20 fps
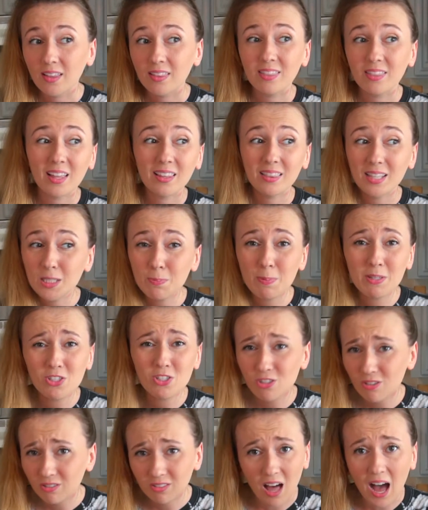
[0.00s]
that these
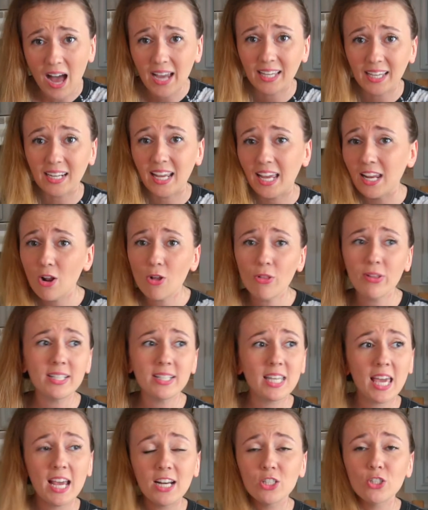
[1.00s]
bitches are lying. It
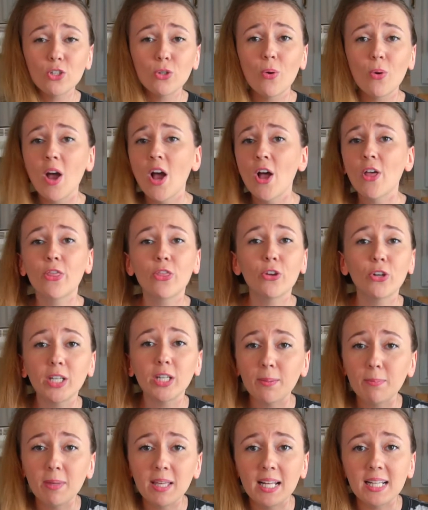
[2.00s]
only takes you
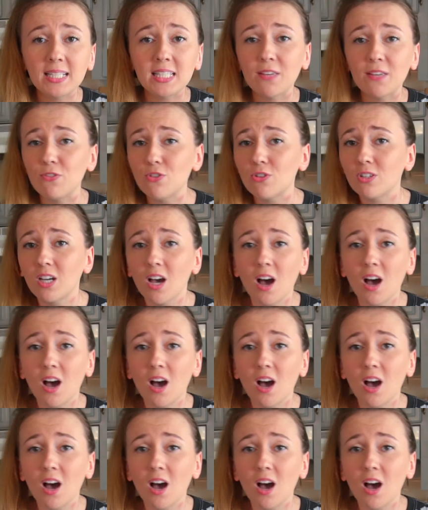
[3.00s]
30 minutes if you